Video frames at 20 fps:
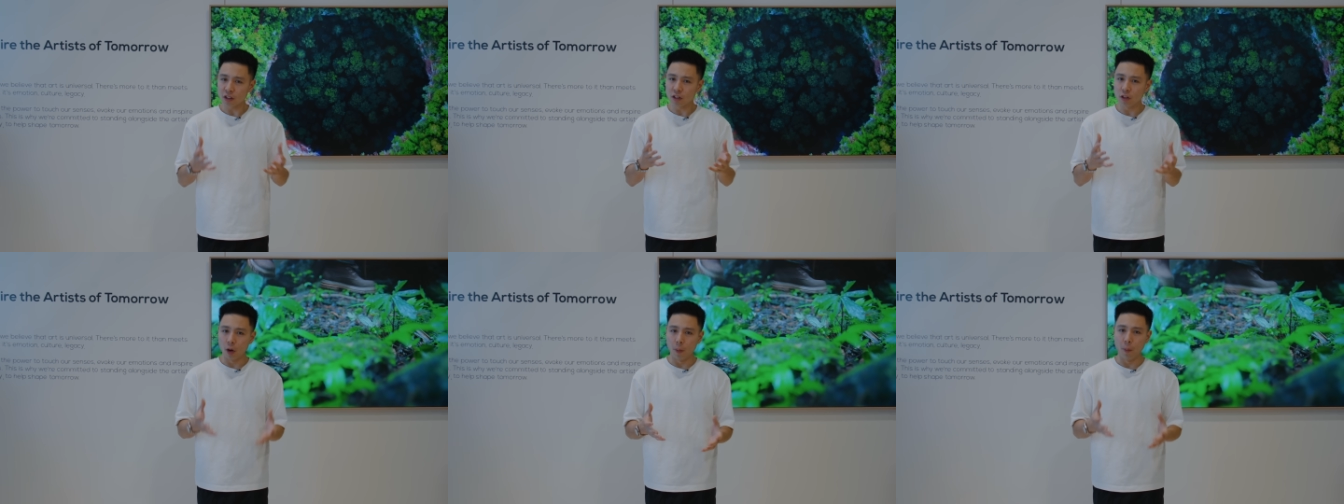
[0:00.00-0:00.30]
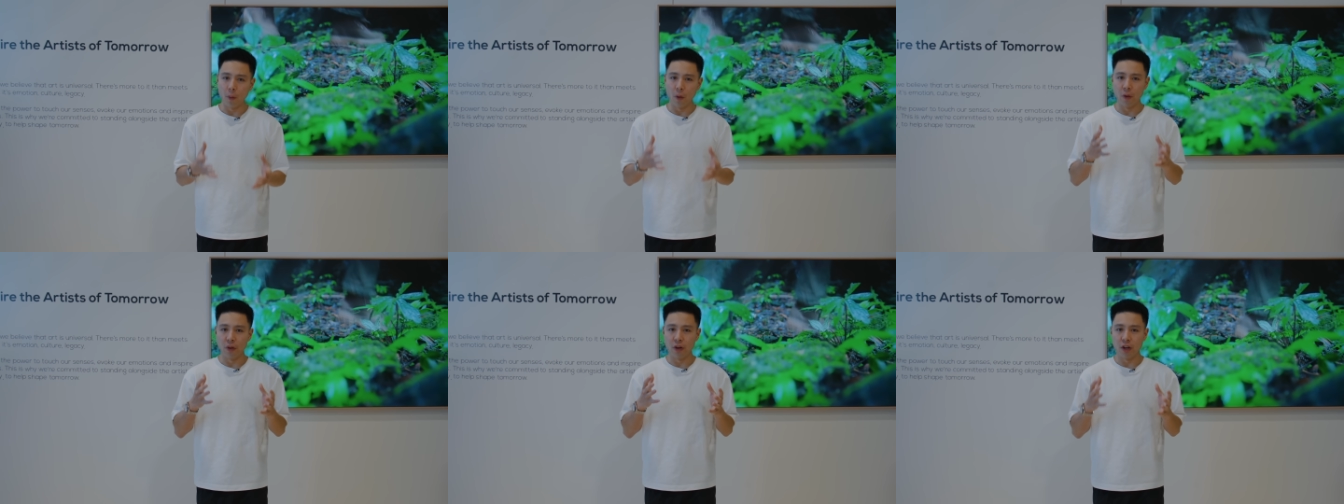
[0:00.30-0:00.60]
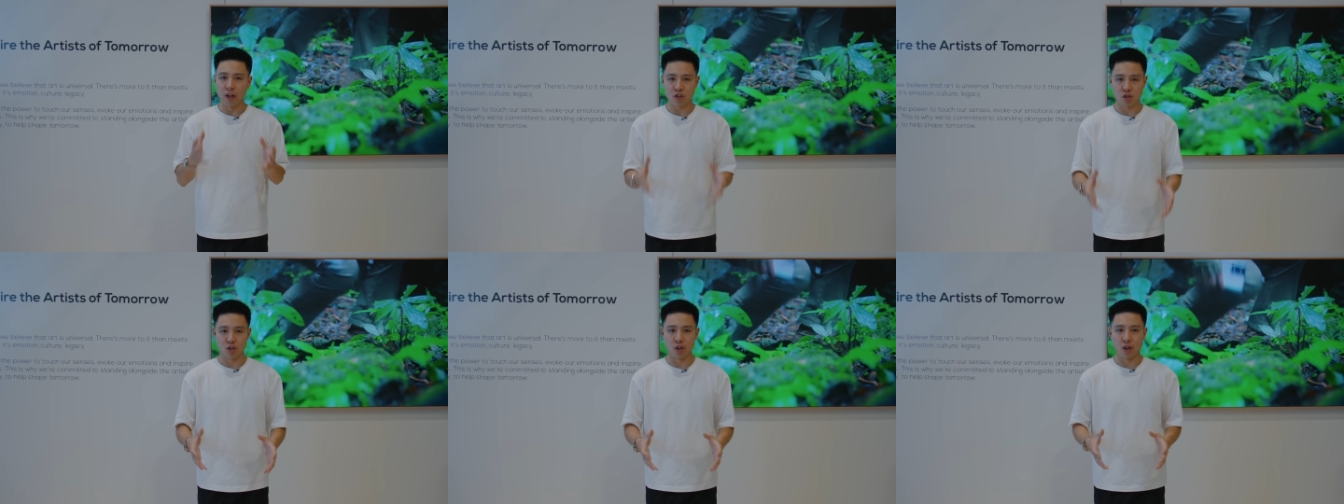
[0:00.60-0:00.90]
global
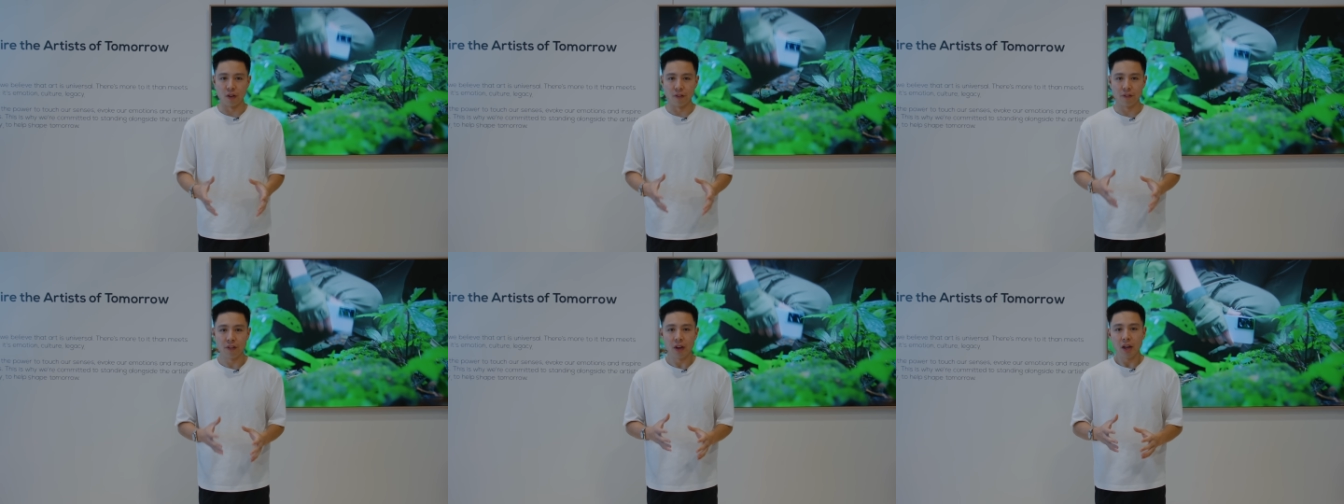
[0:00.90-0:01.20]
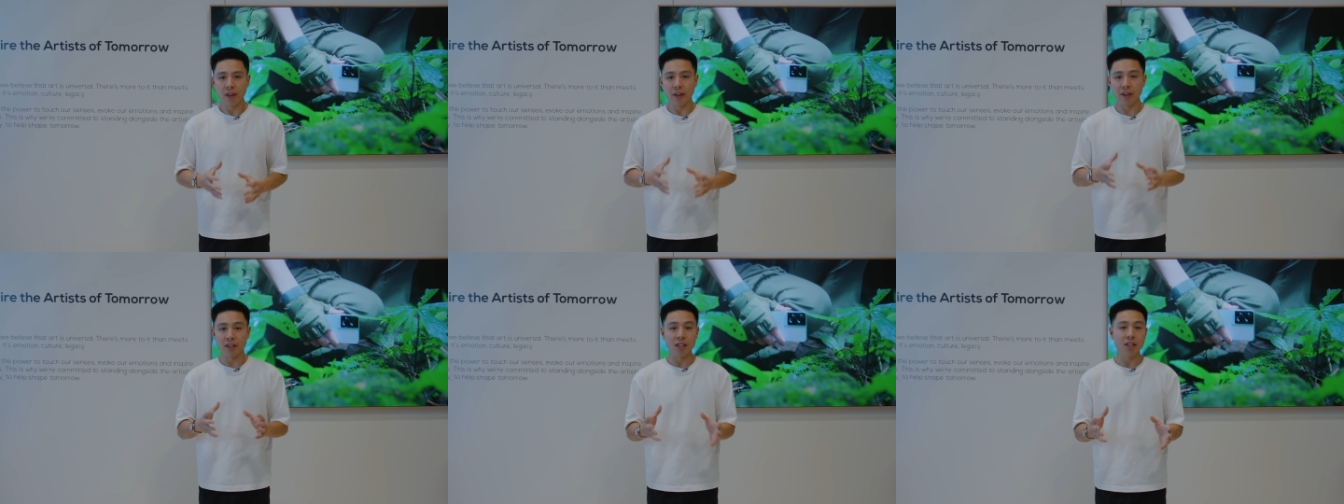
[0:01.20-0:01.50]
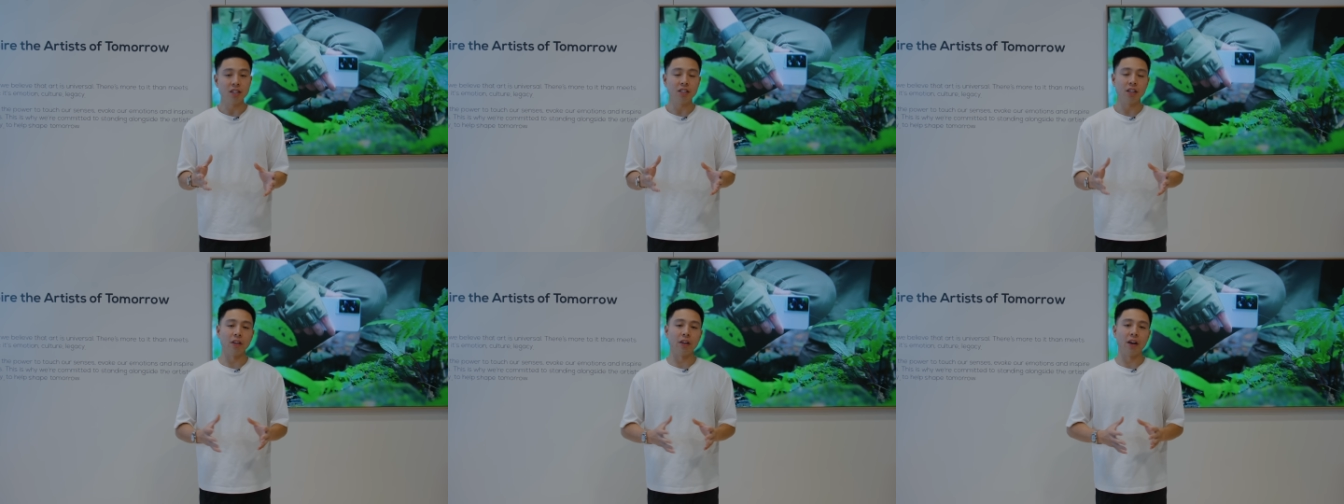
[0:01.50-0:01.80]
initiative that
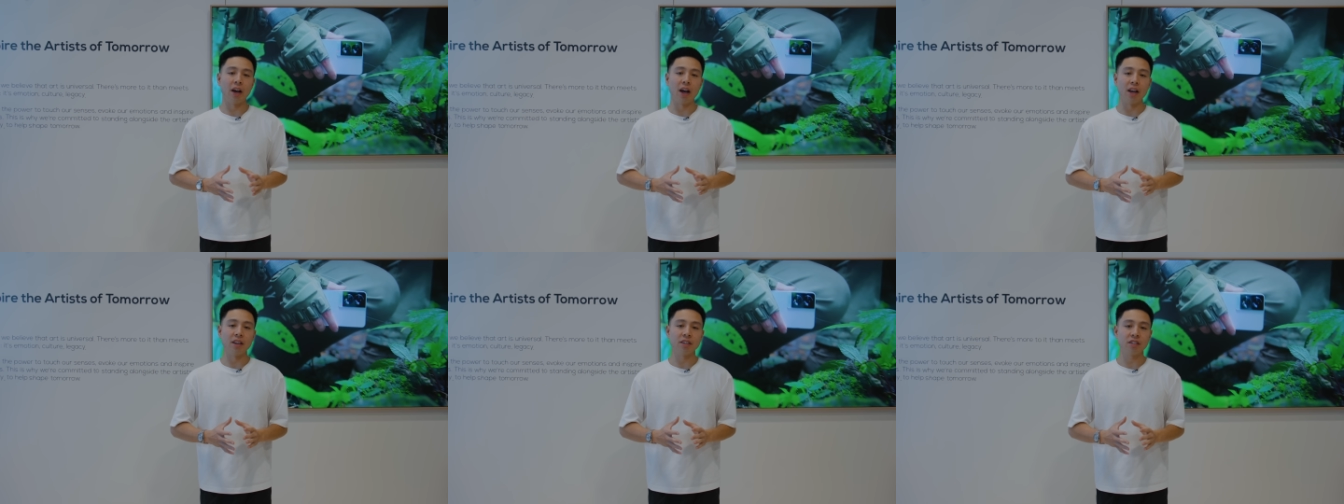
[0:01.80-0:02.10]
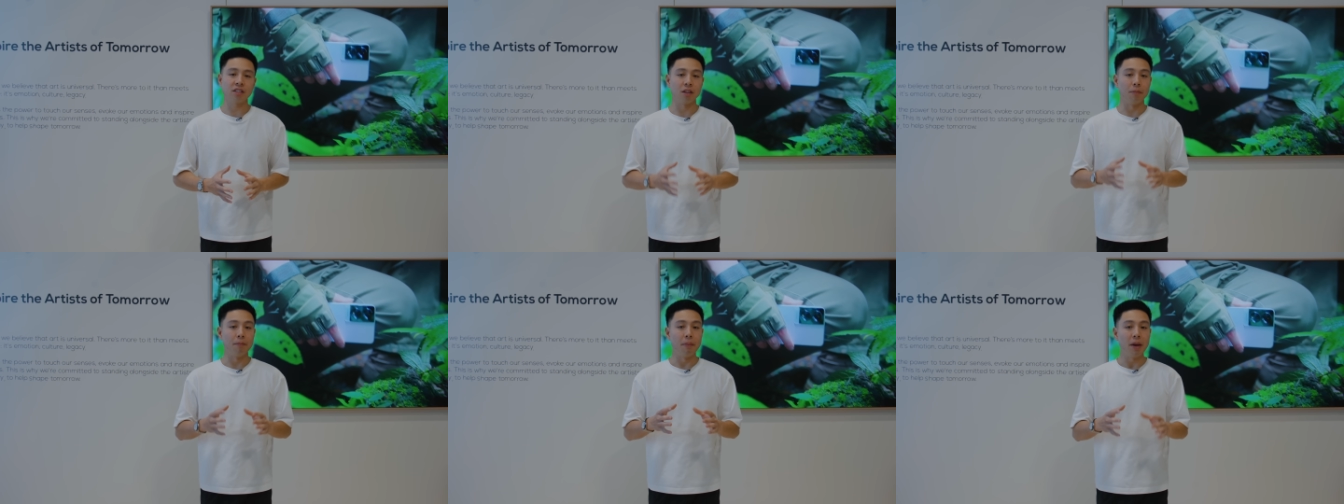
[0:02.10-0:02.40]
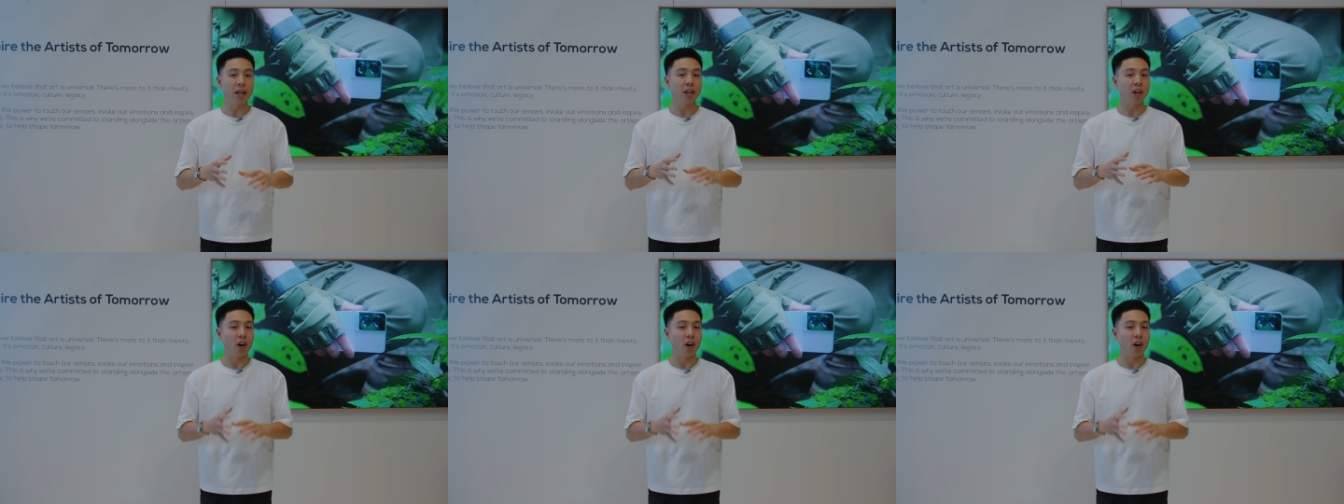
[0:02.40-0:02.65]
TCL has to make